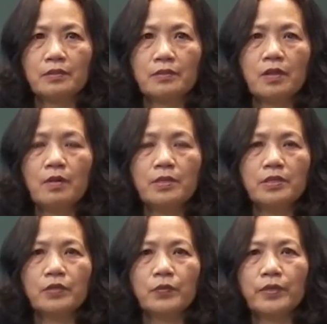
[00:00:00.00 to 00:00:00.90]

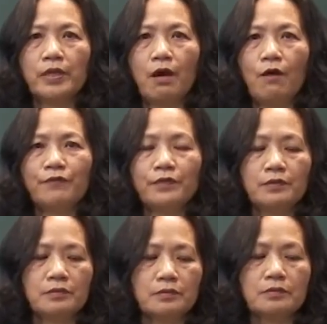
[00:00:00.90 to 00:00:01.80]
Normally, we
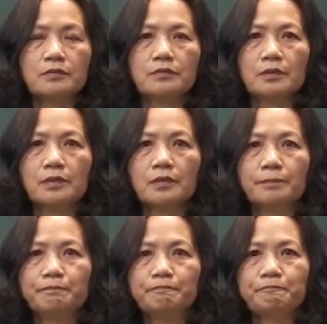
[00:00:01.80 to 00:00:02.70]
often
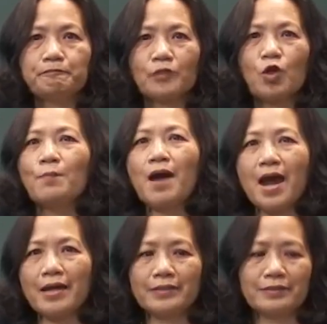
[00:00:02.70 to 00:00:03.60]

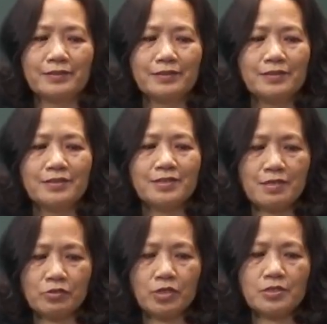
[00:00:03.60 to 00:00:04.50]
combine
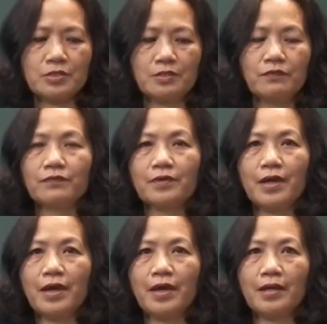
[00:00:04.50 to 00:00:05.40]
subjective
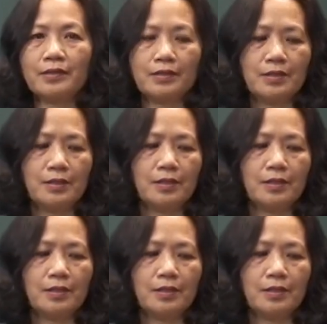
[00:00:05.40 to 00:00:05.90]
and